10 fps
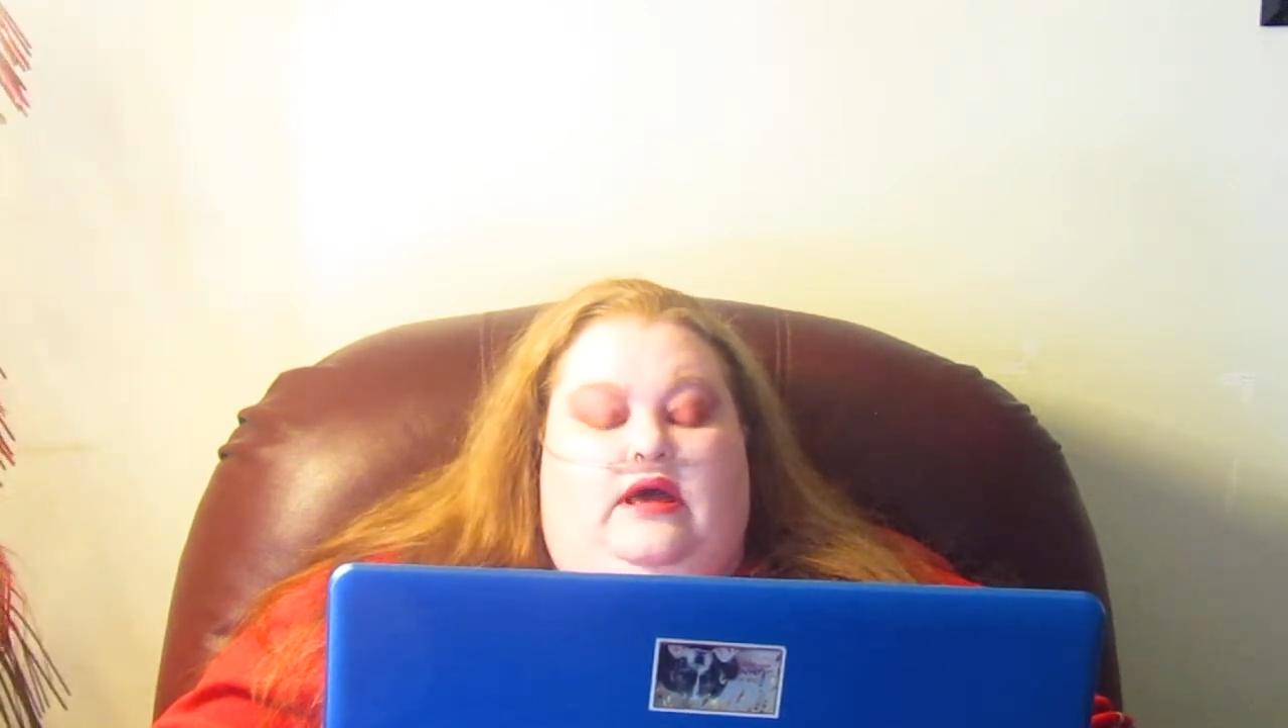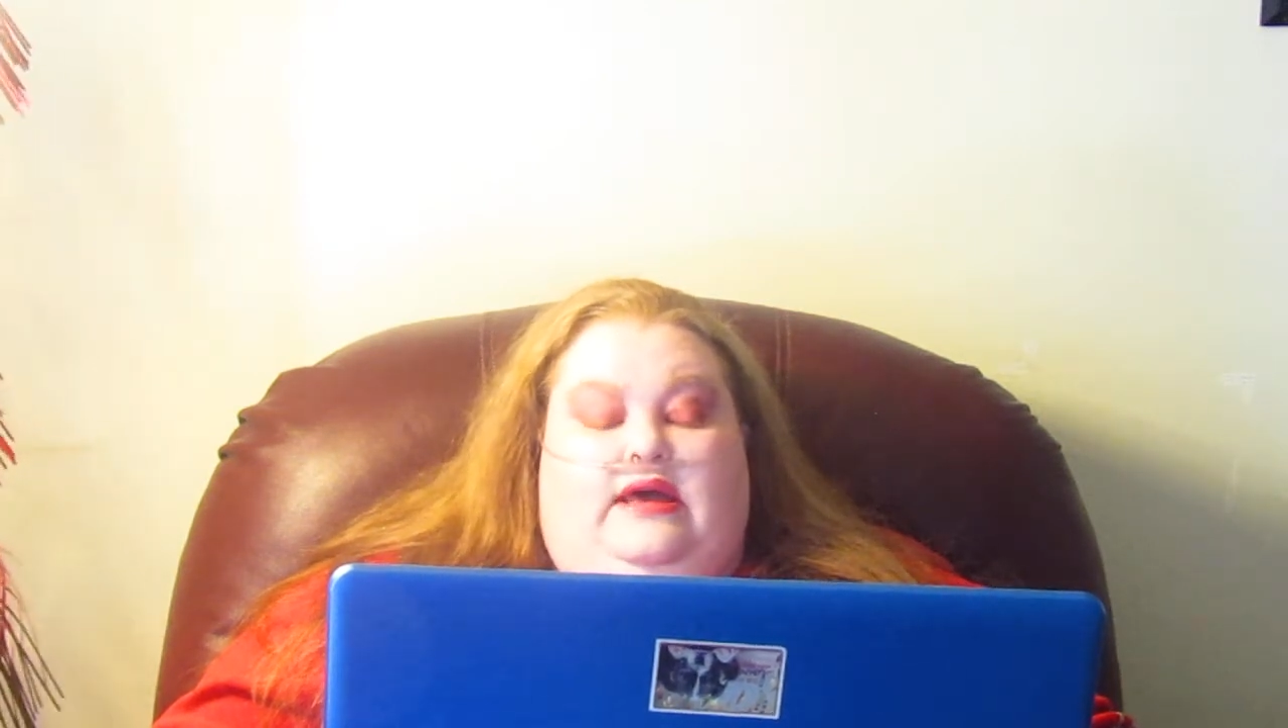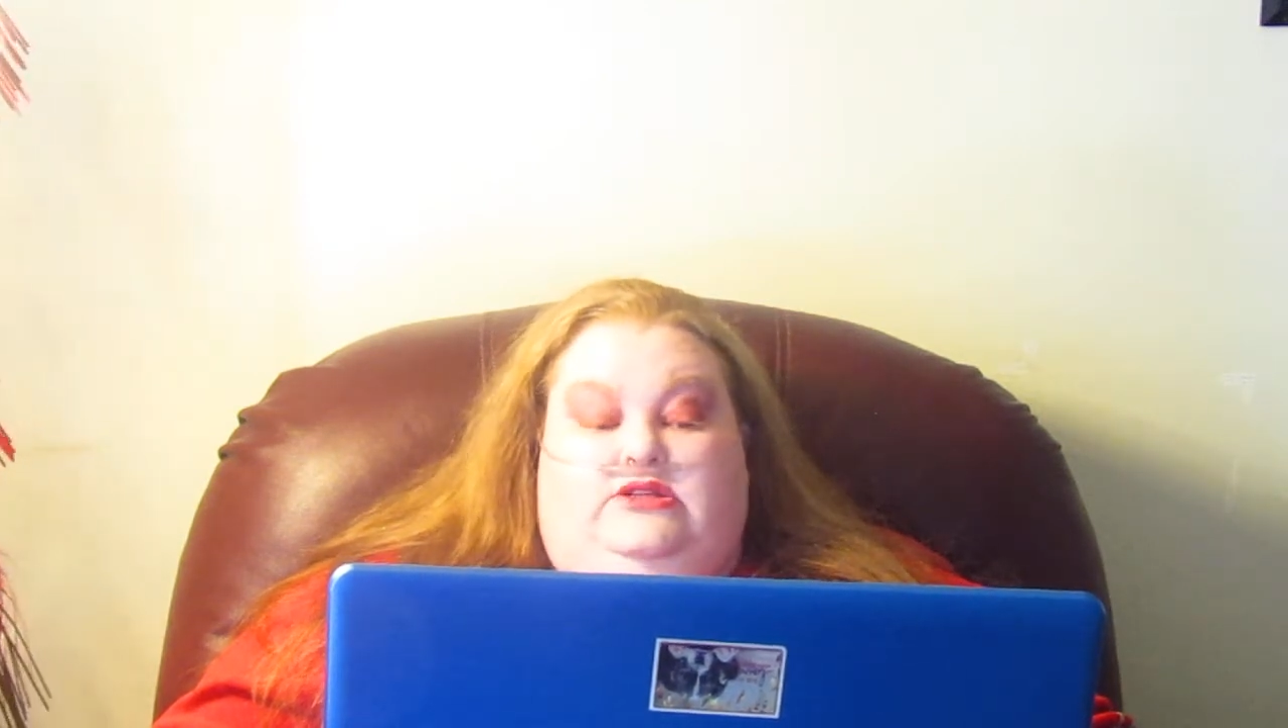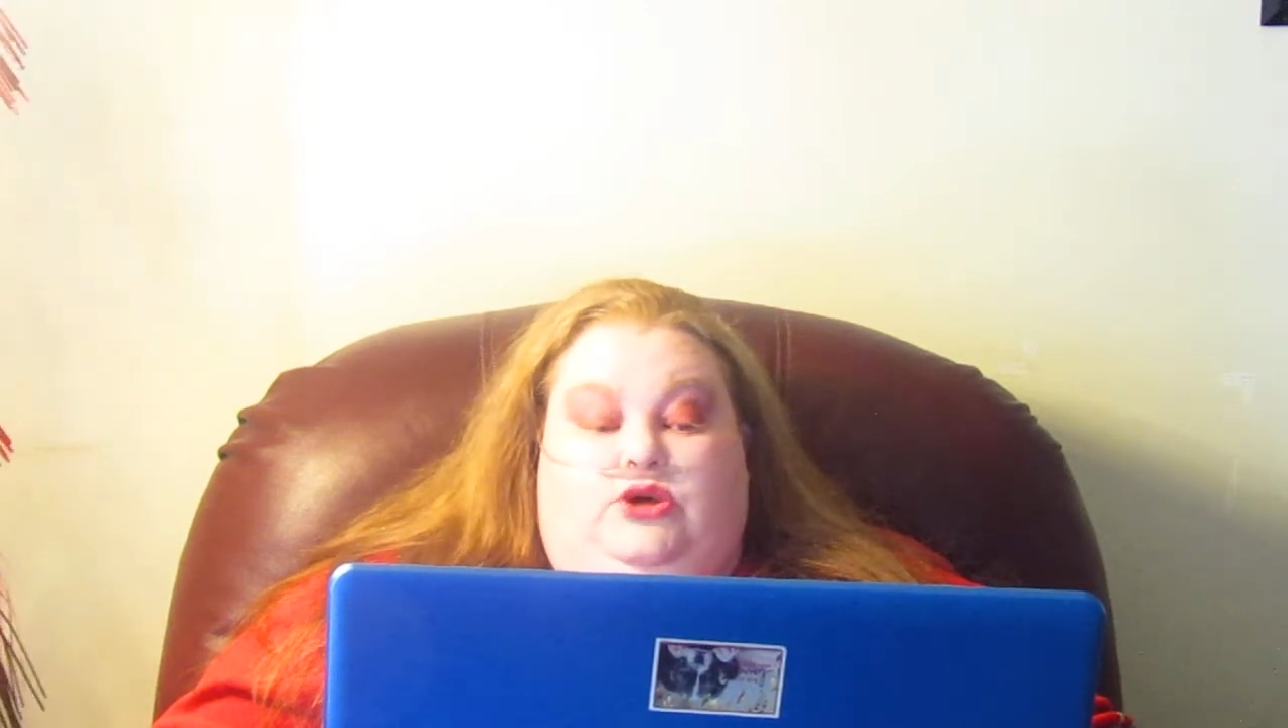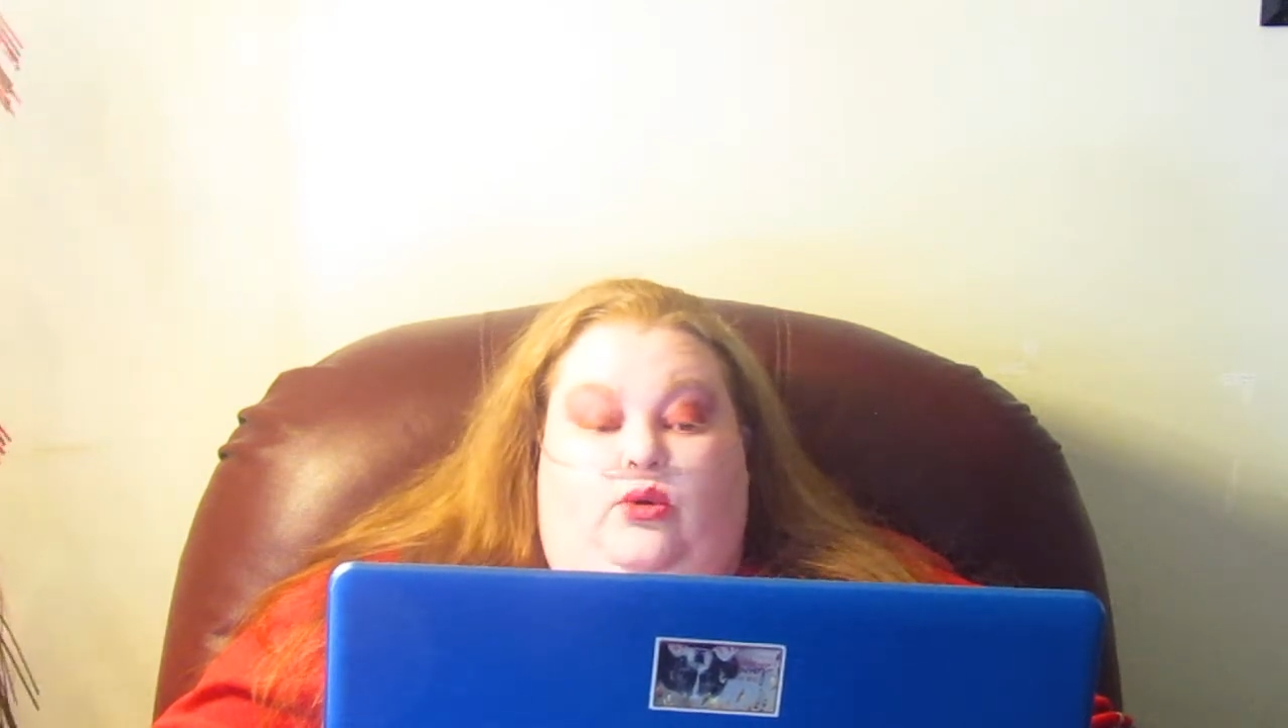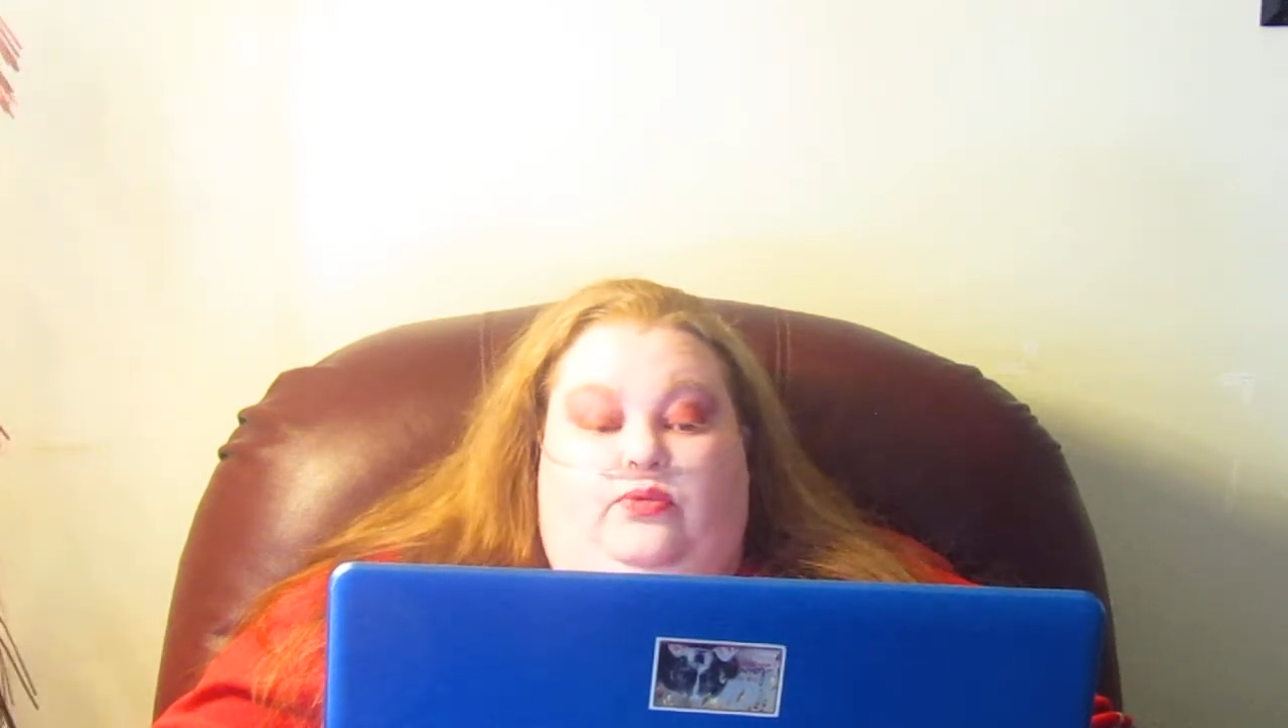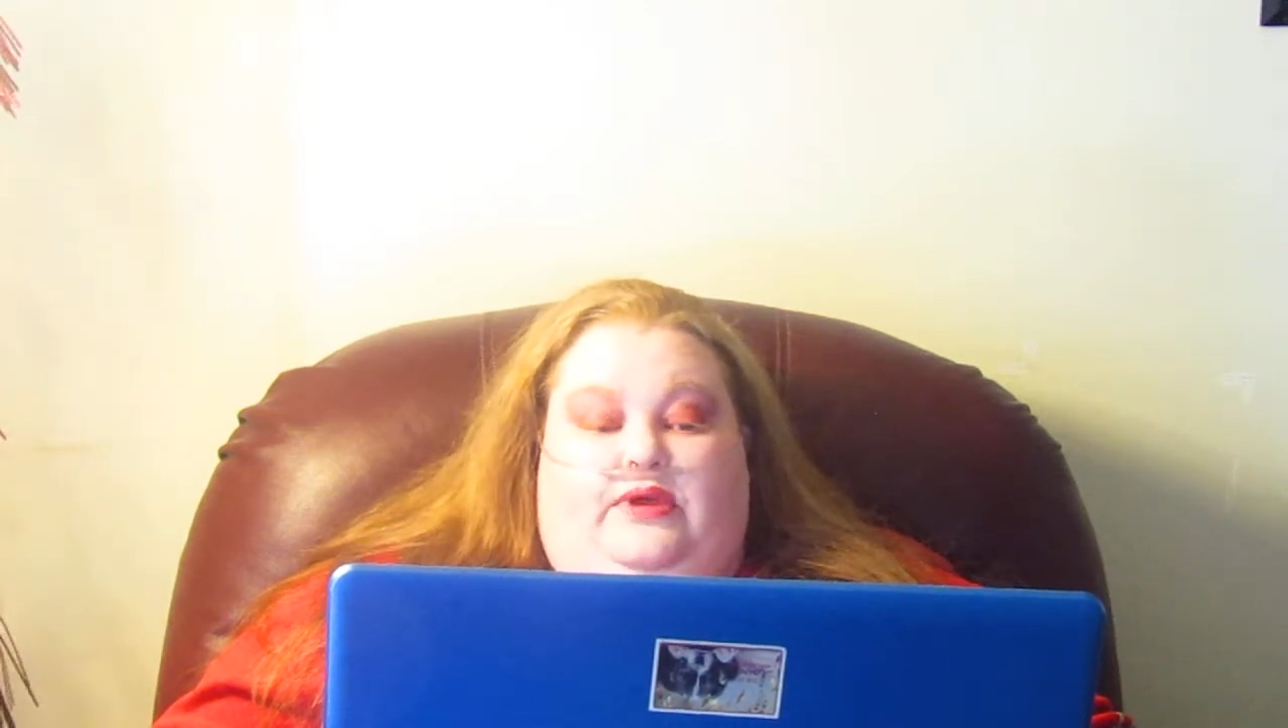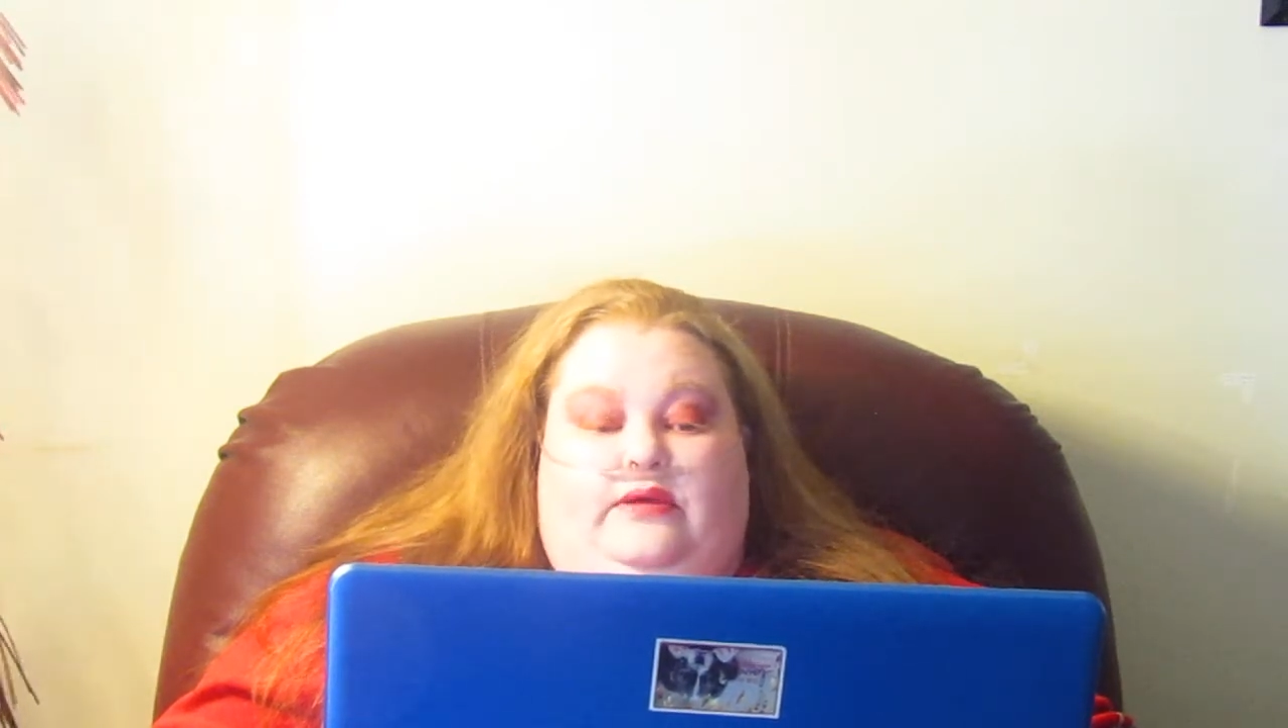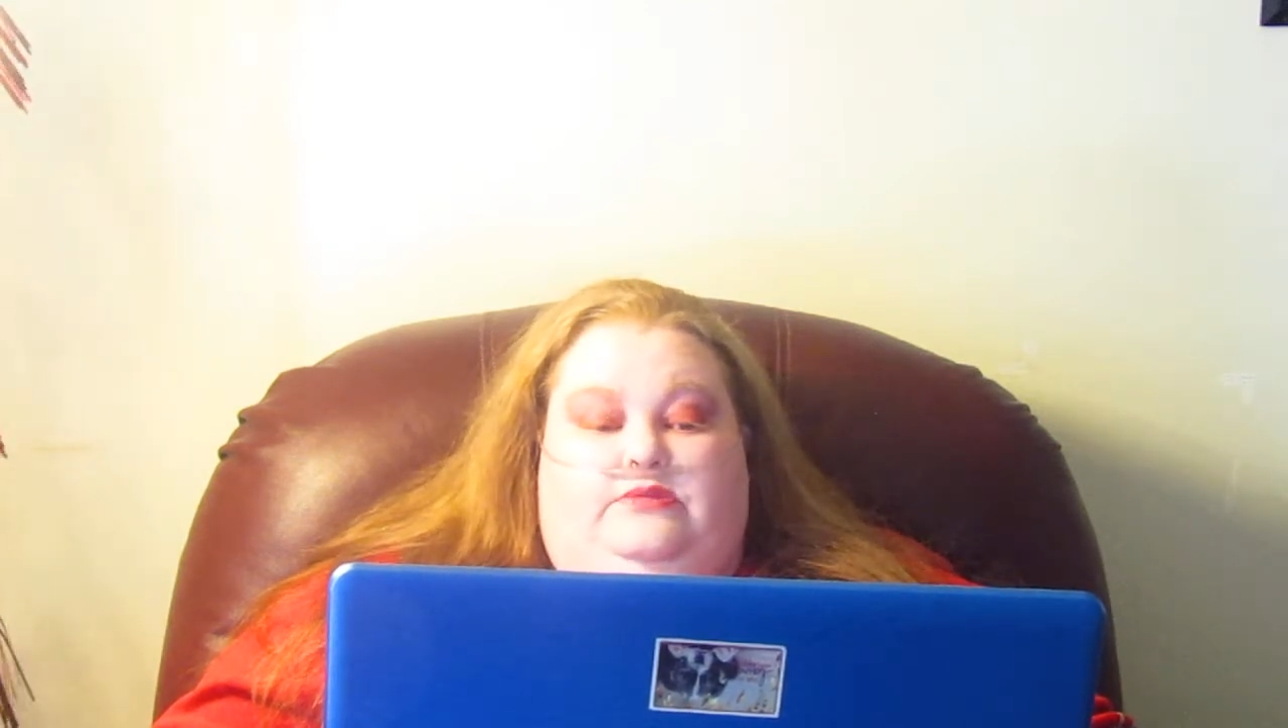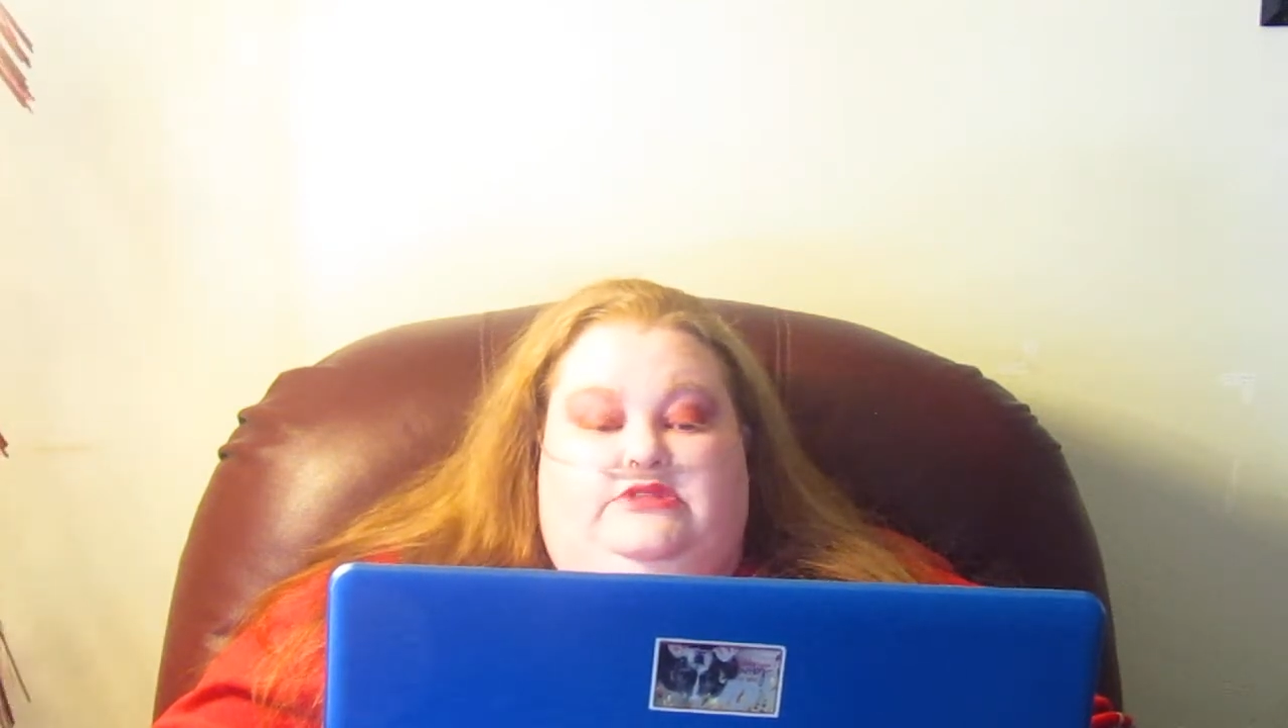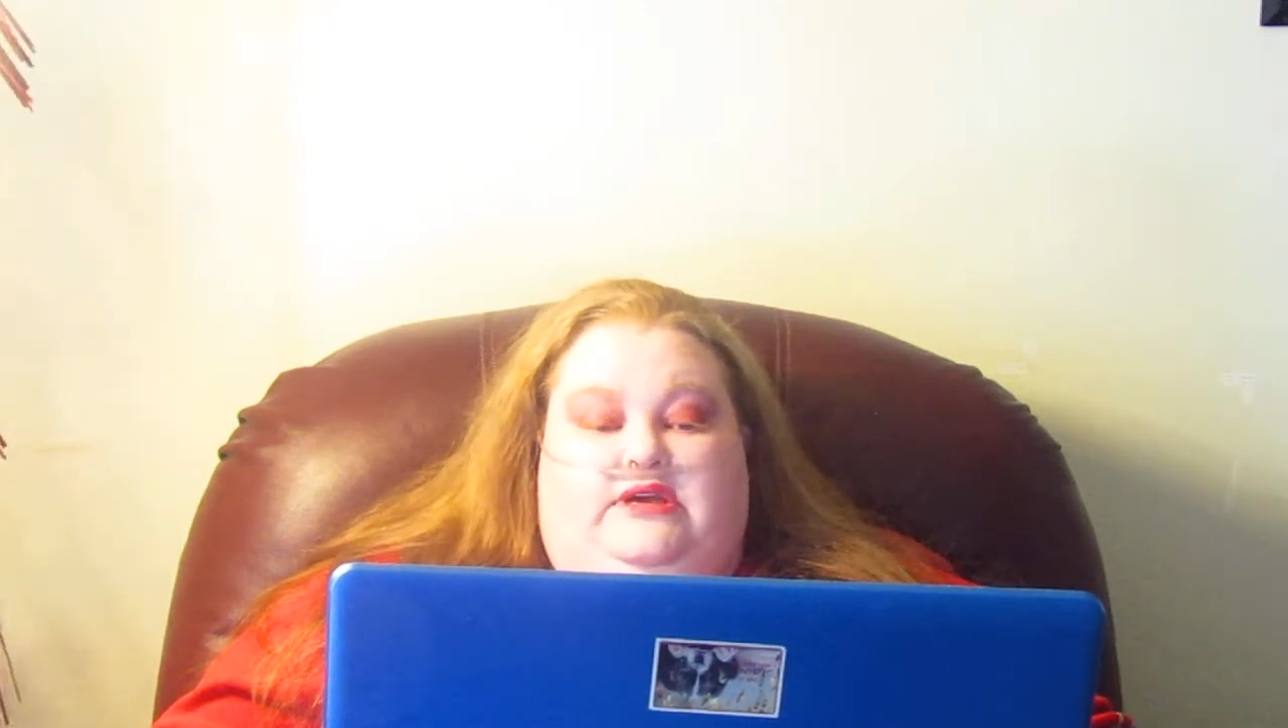and told them to